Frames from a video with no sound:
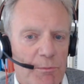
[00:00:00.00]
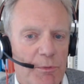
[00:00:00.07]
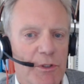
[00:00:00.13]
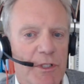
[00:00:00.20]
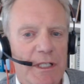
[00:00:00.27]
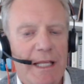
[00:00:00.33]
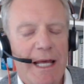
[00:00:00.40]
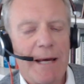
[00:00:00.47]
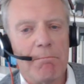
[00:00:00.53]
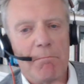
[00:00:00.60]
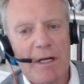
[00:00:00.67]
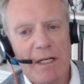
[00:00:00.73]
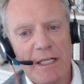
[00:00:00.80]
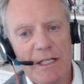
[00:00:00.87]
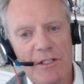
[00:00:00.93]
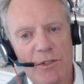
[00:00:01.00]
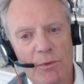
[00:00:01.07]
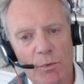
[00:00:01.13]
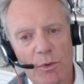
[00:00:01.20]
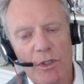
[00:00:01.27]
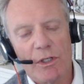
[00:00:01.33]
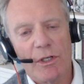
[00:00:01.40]
was putting that money
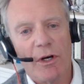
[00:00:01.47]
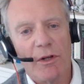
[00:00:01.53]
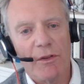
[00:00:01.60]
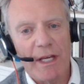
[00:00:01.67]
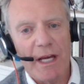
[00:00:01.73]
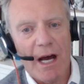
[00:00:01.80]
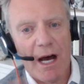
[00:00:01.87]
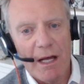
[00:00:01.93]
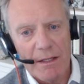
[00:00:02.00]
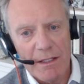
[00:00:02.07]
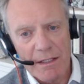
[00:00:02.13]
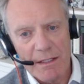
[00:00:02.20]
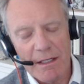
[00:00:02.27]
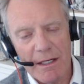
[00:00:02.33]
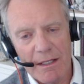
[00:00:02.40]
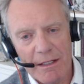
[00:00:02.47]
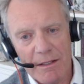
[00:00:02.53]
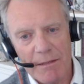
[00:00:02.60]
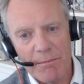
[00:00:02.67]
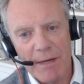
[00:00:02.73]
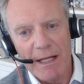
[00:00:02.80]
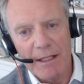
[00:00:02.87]
to work on the other side
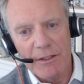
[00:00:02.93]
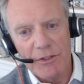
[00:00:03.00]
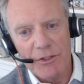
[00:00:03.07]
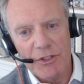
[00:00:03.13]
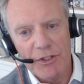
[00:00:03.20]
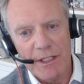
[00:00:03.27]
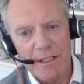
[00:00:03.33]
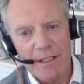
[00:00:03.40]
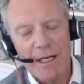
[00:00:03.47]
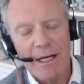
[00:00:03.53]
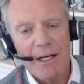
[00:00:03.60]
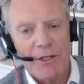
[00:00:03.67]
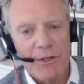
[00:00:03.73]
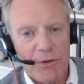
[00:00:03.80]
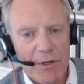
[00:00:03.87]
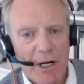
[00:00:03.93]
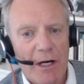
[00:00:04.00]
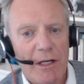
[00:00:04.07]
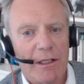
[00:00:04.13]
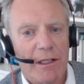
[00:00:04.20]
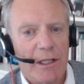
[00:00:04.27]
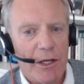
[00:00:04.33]
of the balance right. sheet. You
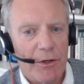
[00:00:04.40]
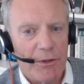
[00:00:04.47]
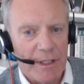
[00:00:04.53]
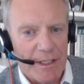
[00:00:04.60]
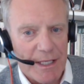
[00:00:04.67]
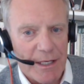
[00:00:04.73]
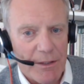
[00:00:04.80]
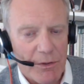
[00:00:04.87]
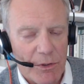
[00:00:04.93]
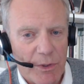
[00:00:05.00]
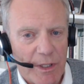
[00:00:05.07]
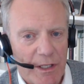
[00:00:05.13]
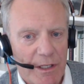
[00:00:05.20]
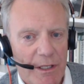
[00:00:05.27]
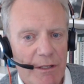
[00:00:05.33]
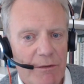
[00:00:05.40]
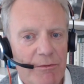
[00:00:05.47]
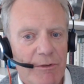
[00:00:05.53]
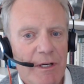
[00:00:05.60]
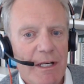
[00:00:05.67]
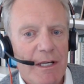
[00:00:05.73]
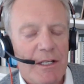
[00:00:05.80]
can't loan it out quick
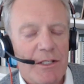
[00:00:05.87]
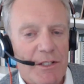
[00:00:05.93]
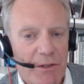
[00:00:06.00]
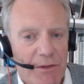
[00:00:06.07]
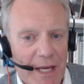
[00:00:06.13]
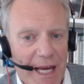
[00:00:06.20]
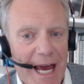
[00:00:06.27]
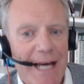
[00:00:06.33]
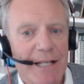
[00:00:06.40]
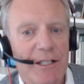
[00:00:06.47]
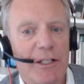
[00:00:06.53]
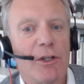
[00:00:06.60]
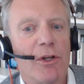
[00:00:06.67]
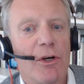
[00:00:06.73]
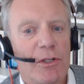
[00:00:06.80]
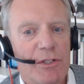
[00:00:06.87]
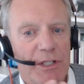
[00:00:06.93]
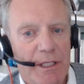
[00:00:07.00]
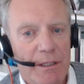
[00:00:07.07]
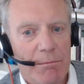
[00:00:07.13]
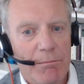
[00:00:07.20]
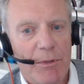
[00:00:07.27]
enough. So they had a
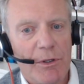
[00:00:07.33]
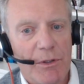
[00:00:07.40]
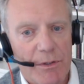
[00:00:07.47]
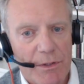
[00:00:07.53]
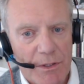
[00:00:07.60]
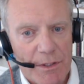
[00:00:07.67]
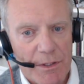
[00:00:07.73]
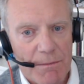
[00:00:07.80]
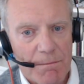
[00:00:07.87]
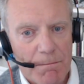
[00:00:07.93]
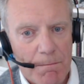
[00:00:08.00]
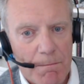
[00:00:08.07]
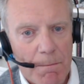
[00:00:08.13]
lot in bonds.